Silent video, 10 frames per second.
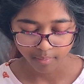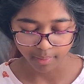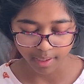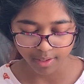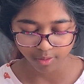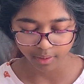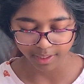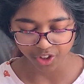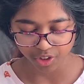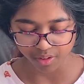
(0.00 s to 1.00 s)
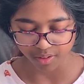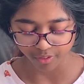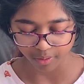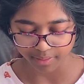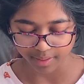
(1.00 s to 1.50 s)
Might as well get your
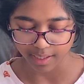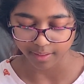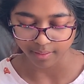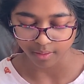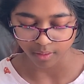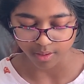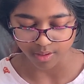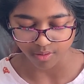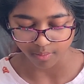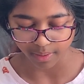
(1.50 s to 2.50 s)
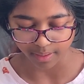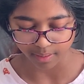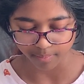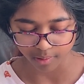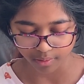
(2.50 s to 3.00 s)
uniform, said Hagrid, nodding toward
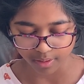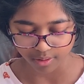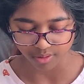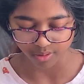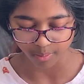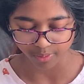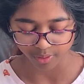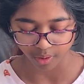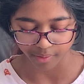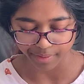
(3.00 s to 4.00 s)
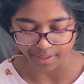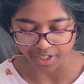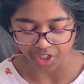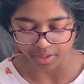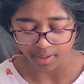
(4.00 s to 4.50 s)
Madame Malkin's robes for all
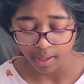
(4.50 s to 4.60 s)
occasions.